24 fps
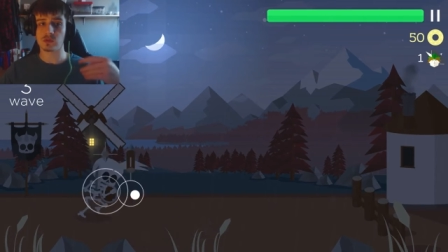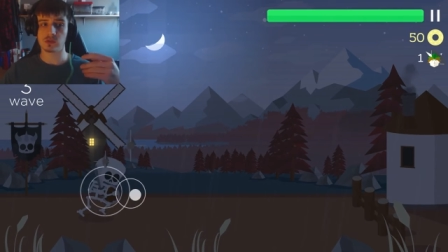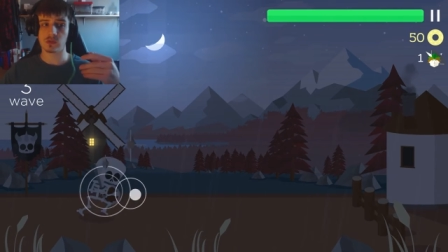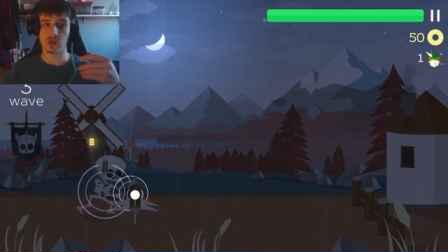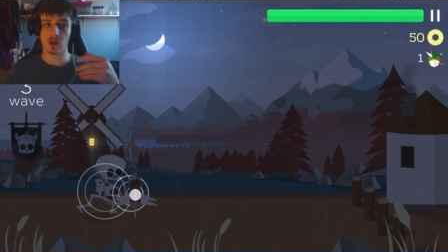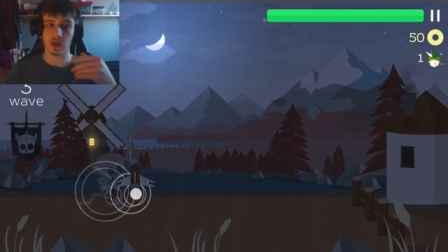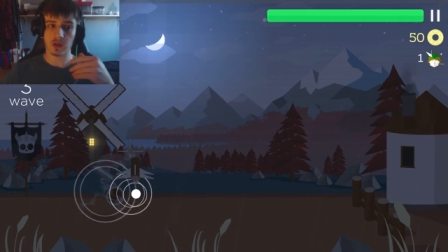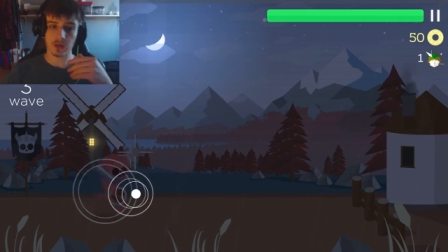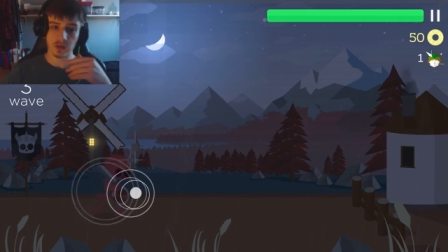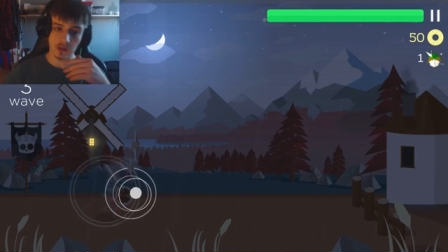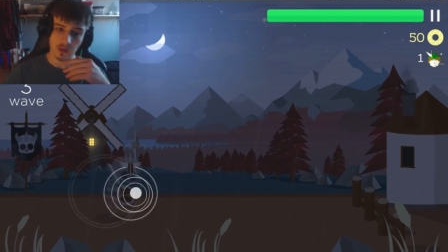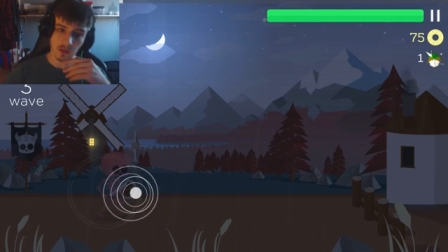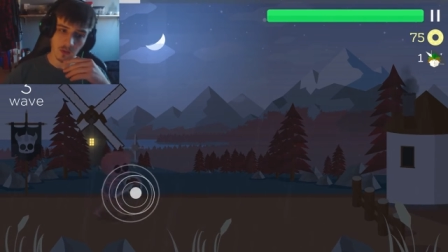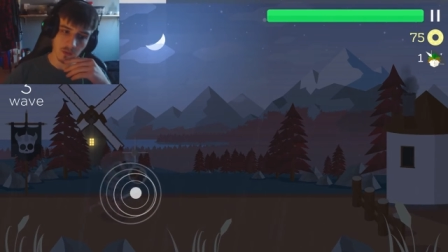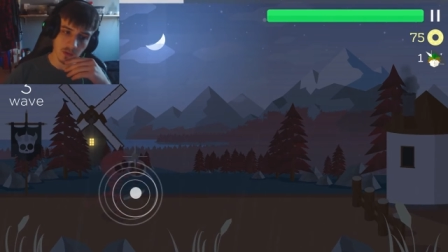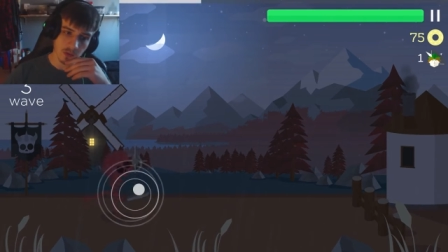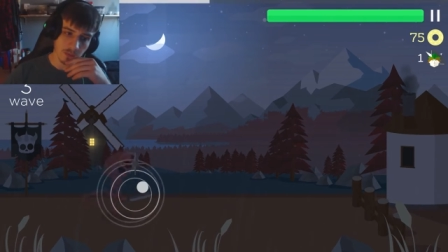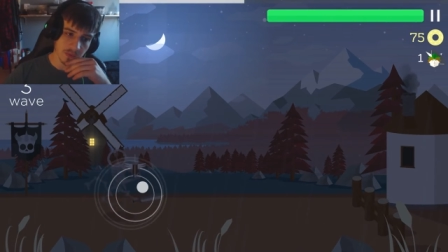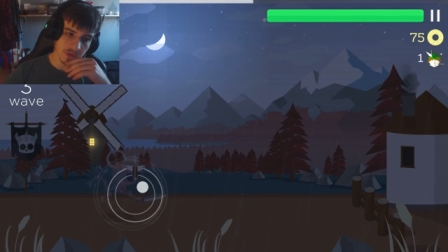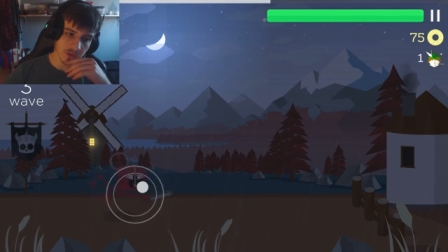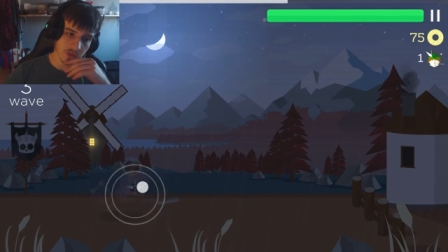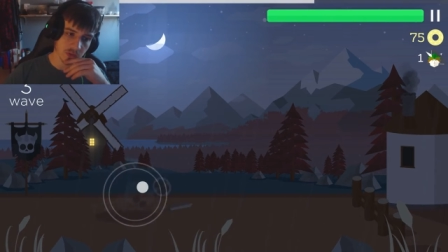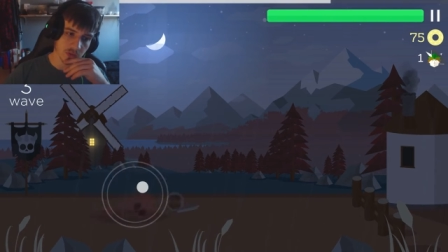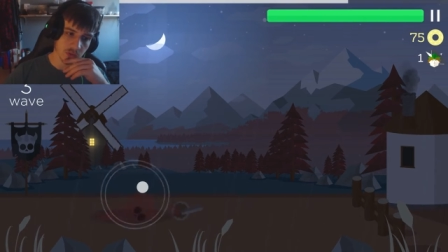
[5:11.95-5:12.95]
Like, you know, it'd
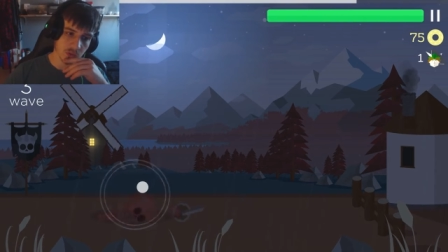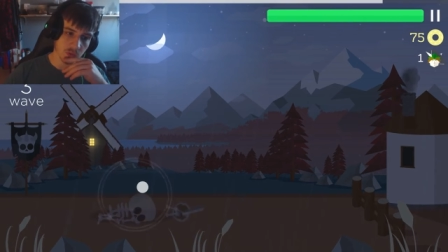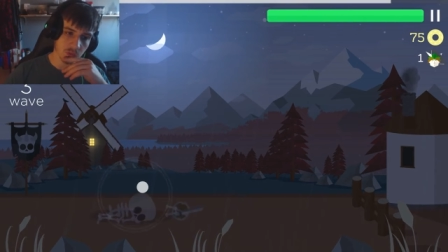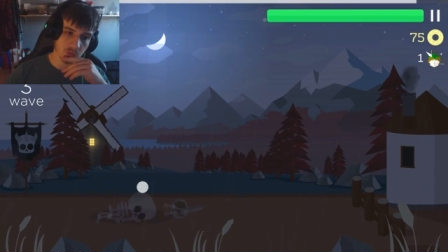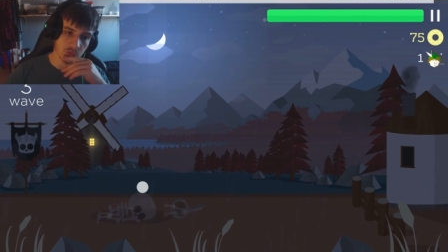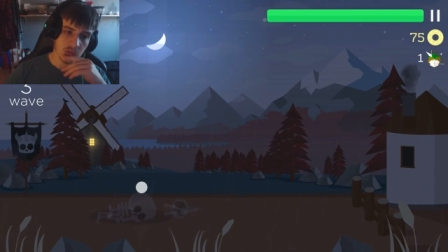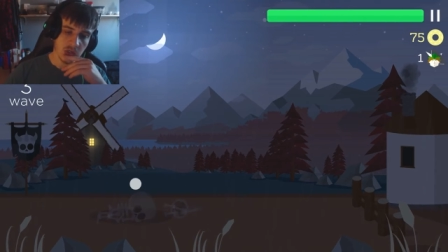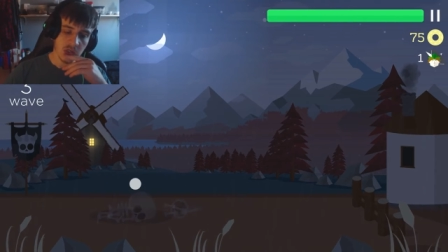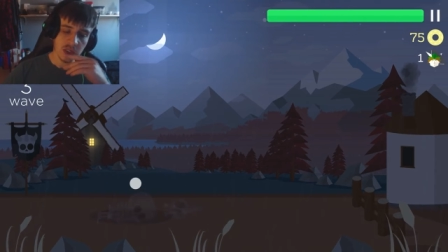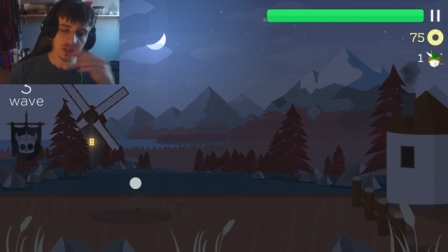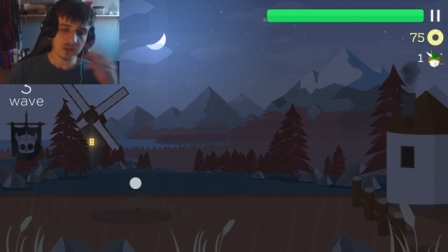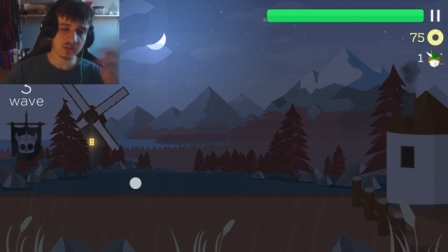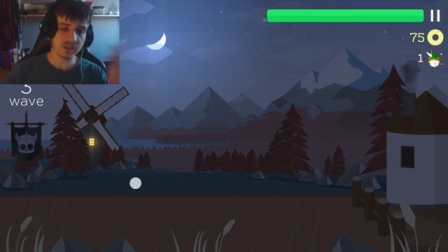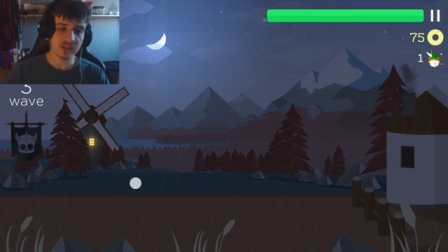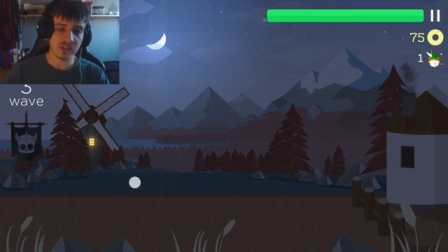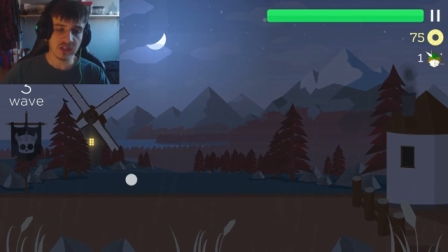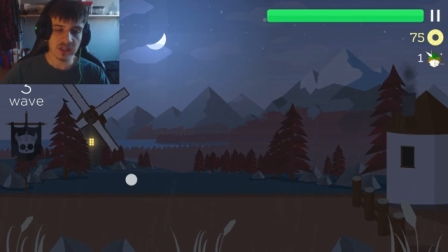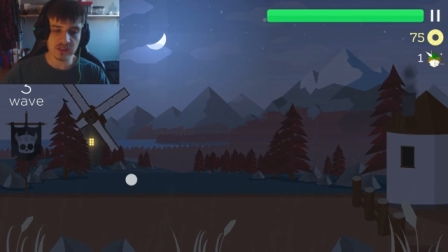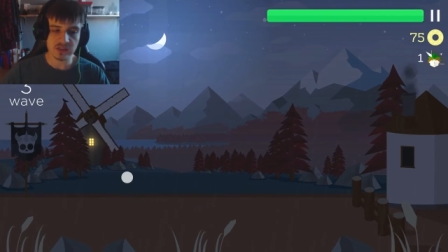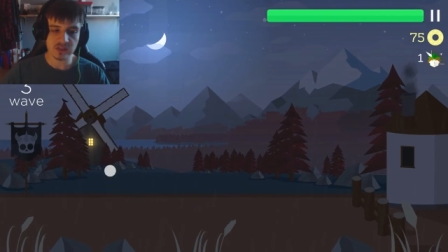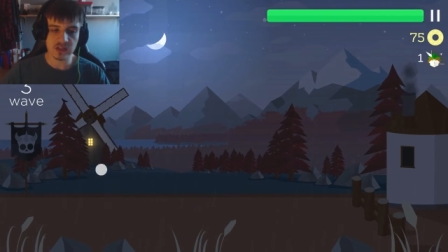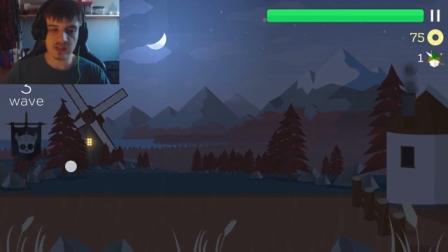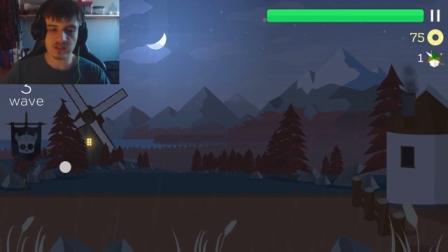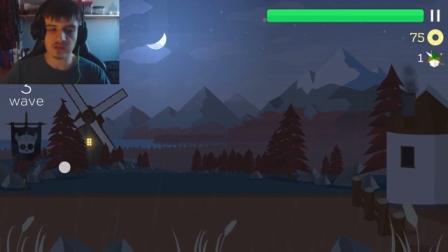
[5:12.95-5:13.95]
be a cool, because it,
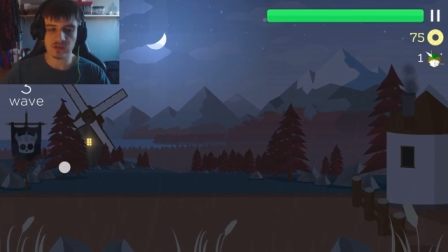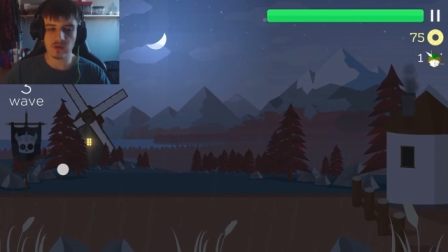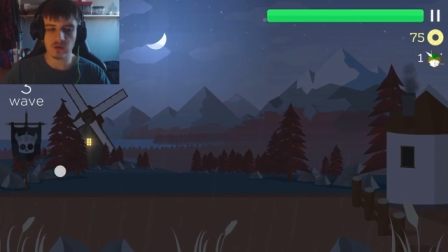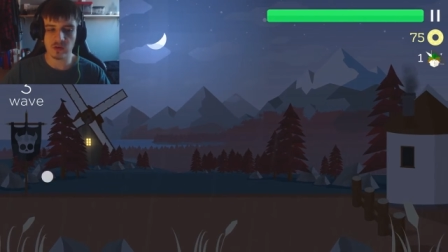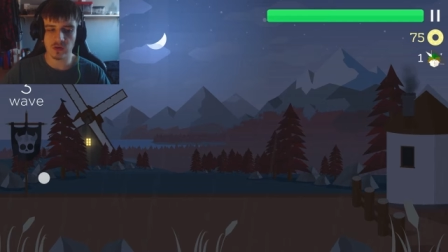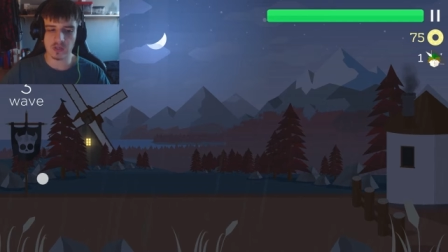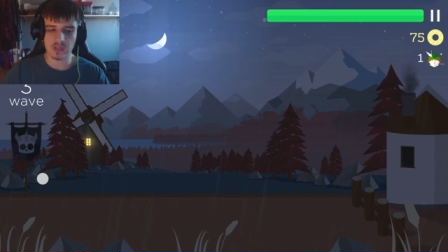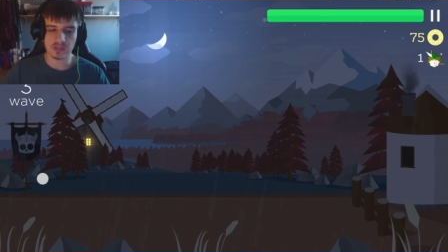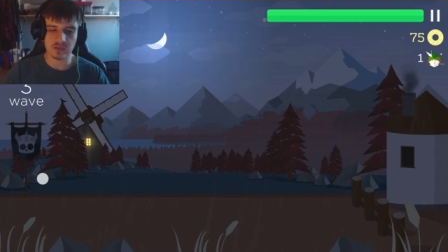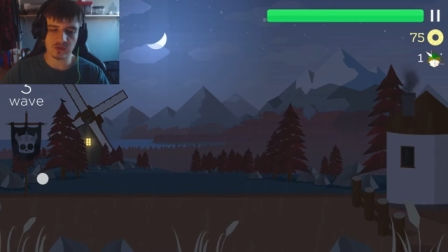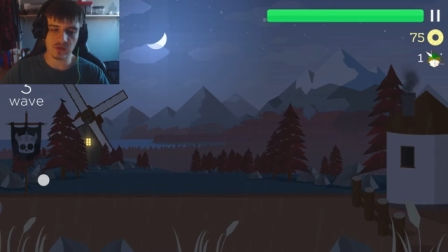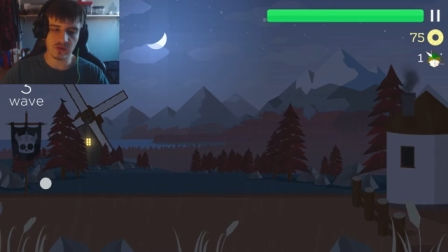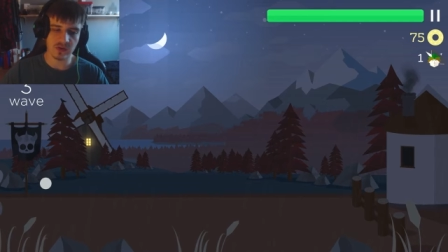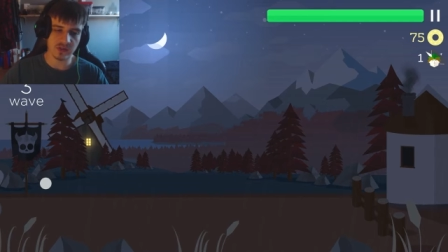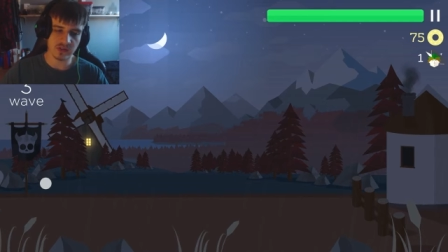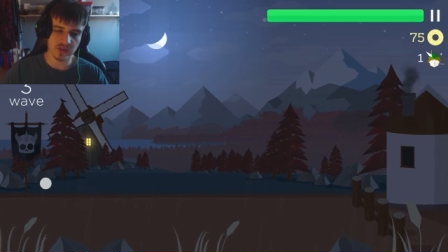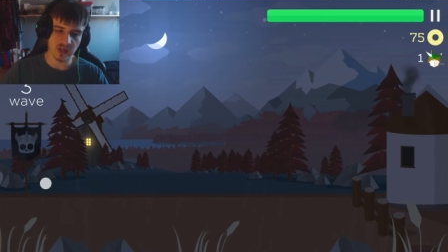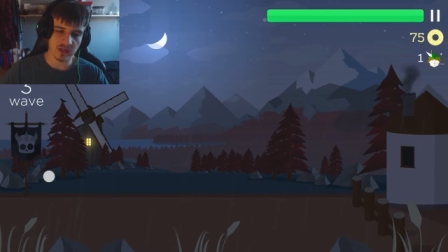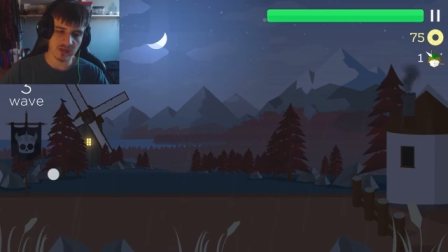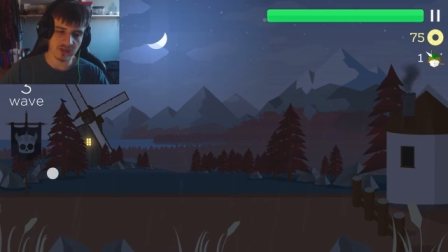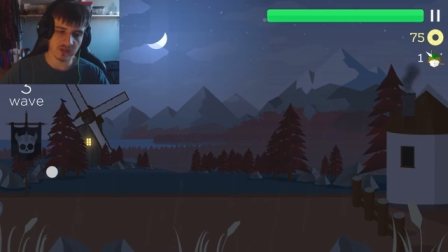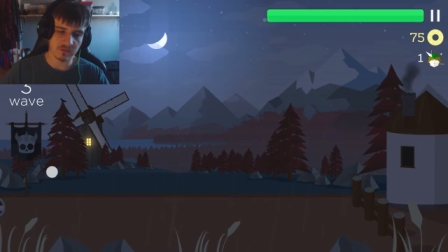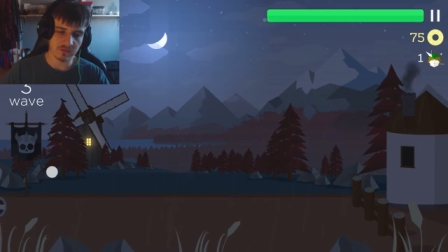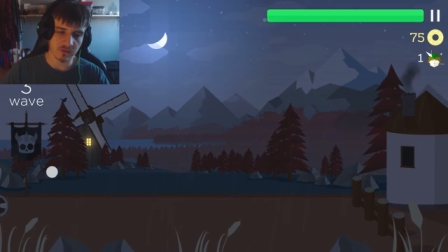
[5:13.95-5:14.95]
it's it's not it's not
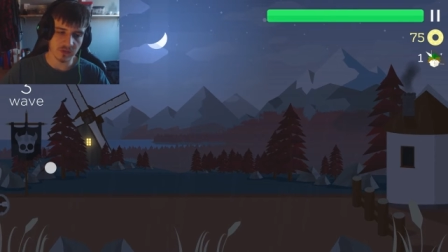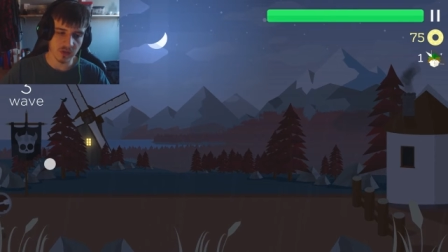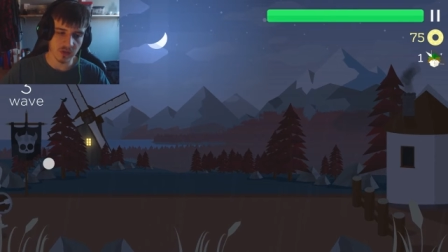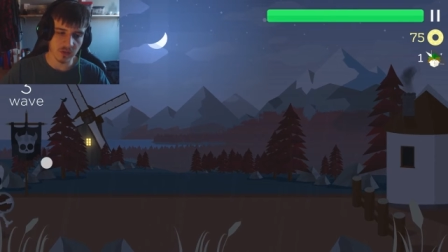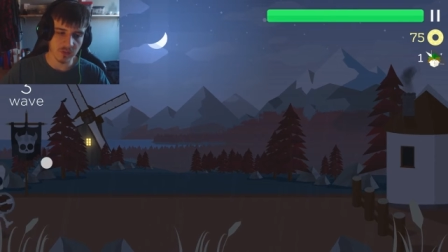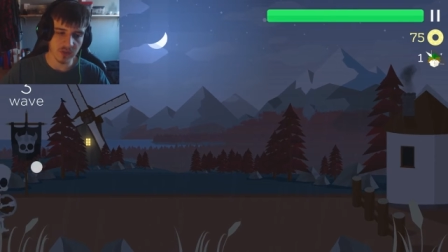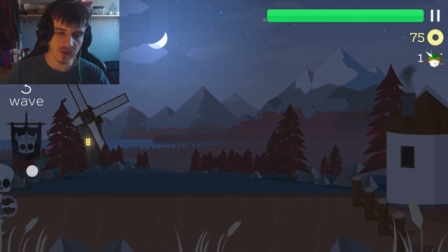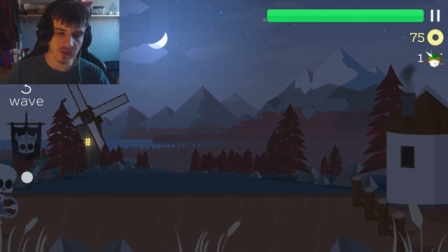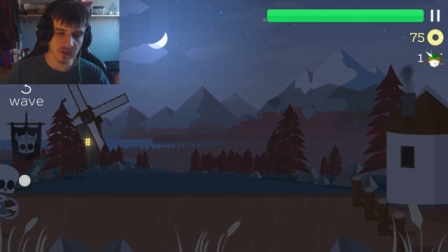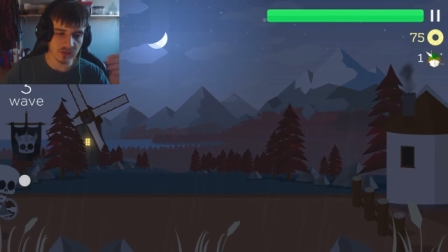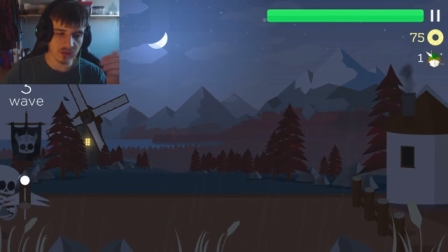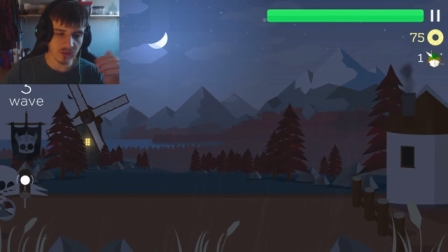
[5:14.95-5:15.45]
intensive on the P on